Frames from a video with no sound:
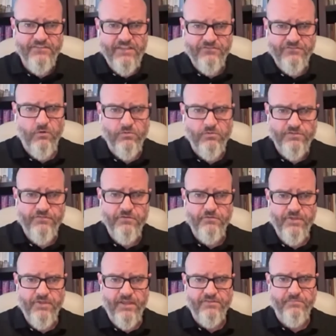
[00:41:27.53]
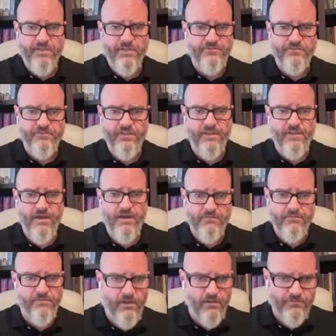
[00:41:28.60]
is as old as the New Testament, just like
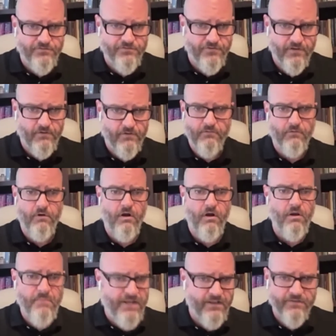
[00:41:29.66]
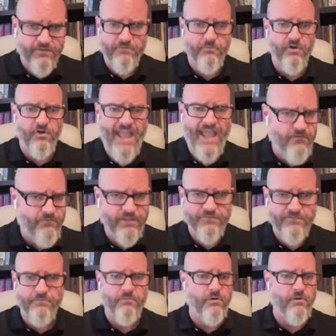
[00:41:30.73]
covenant theology is not, or Arminianism, or
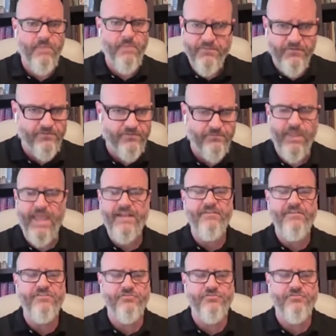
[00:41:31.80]
Calvinism, or Methodism.